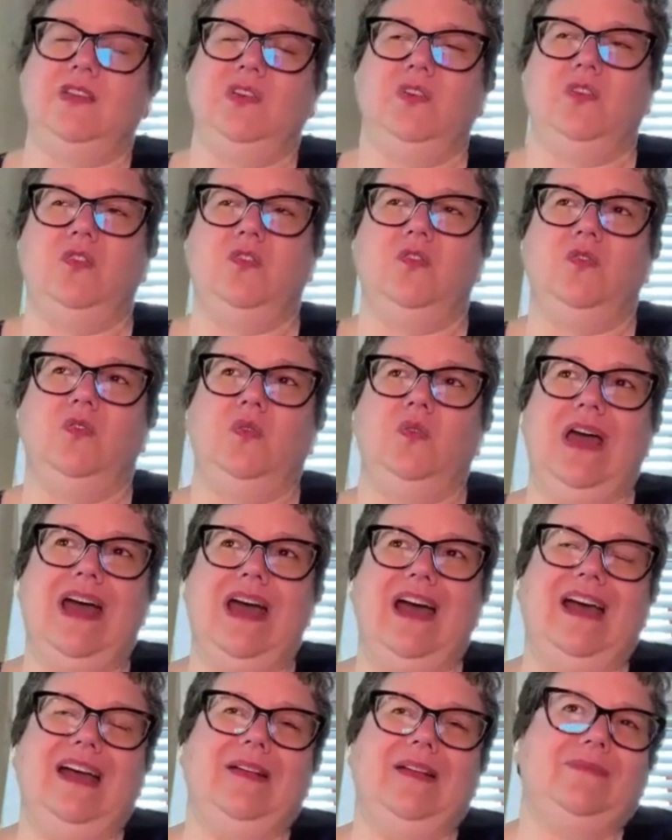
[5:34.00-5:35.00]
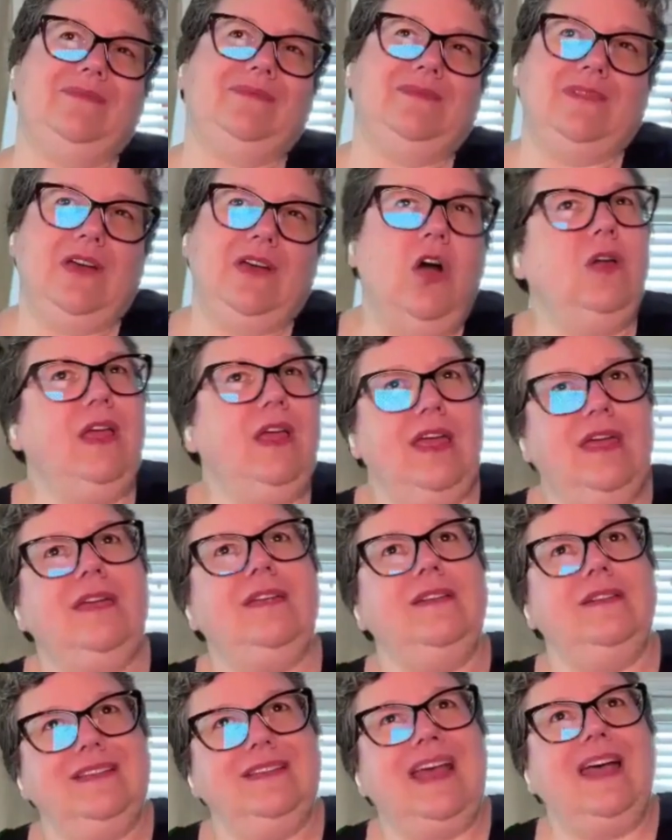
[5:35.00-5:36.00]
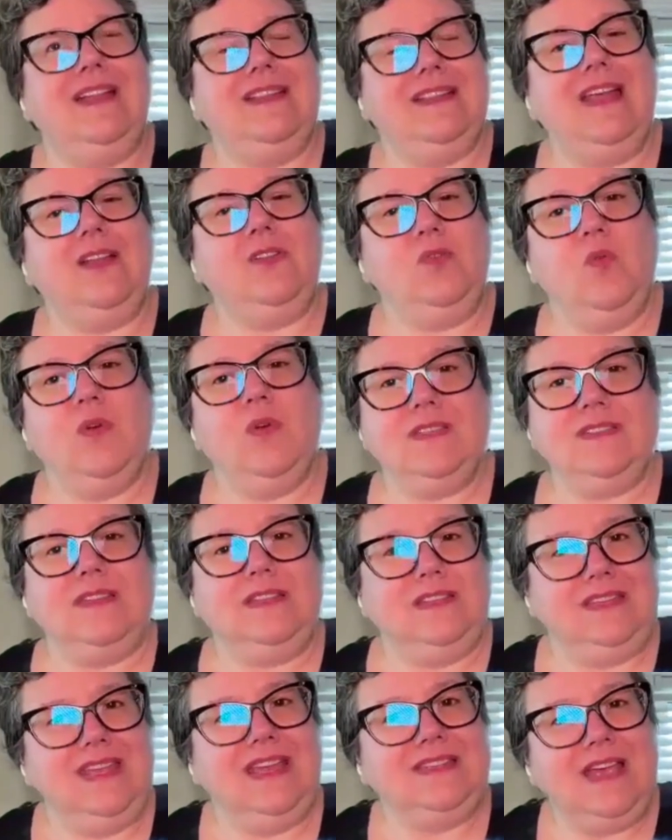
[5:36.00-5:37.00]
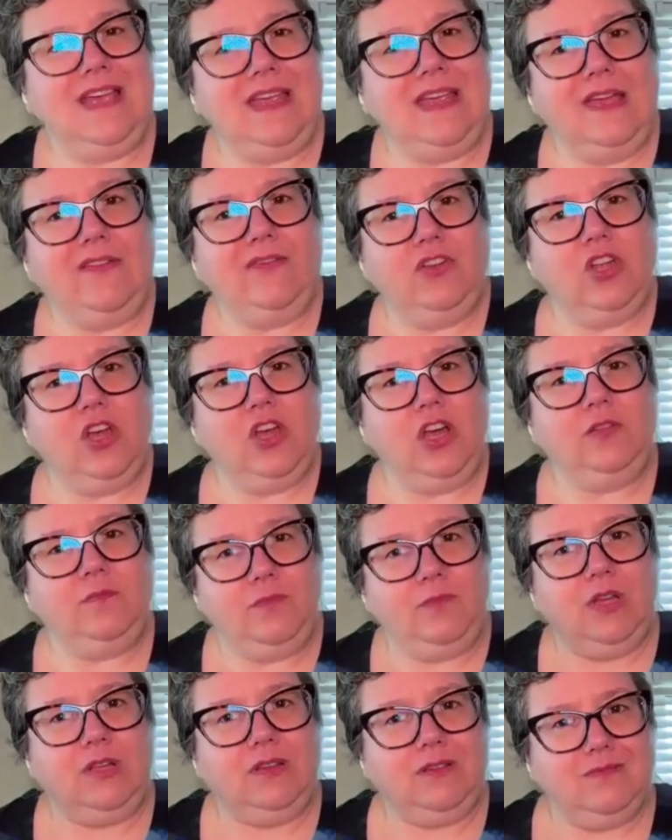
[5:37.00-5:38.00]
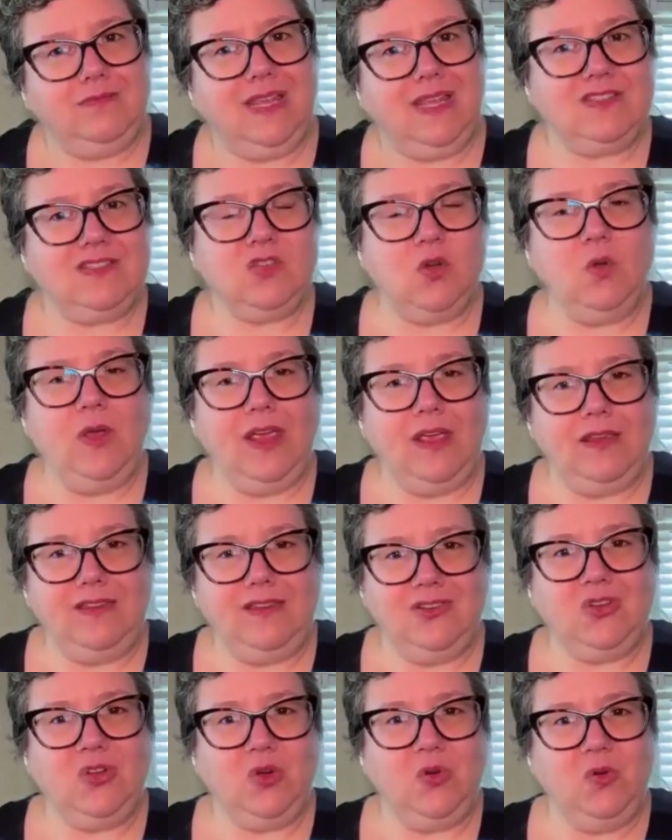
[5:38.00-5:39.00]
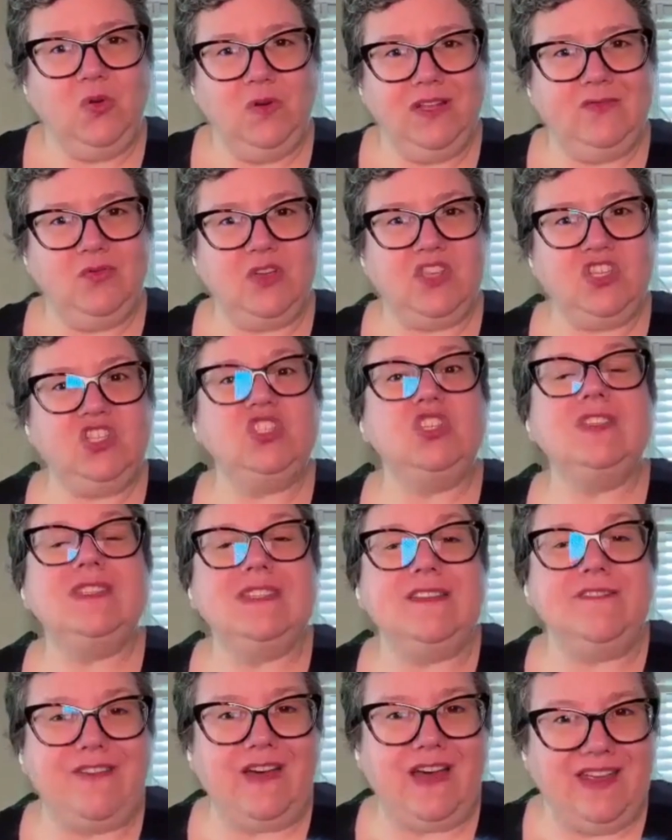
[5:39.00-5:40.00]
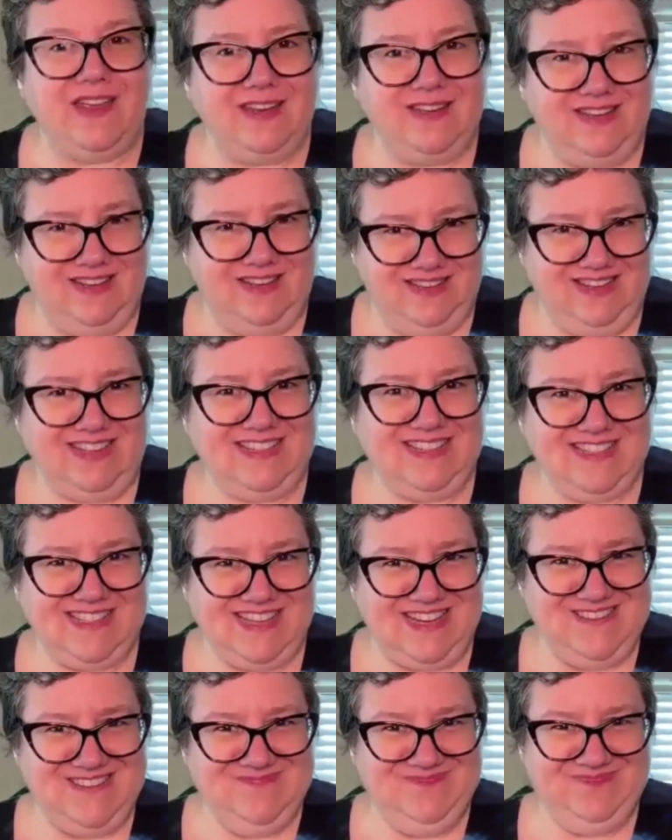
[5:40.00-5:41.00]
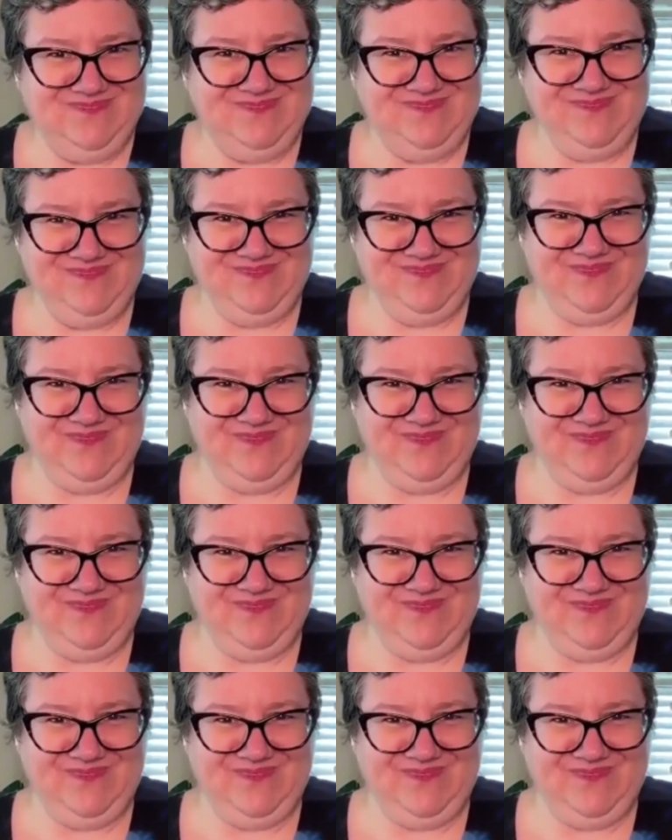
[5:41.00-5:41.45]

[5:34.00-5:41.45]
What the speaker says: So, okay, that was it. Yes, I have a lot, but it's okay, you know? It was justified, let's say.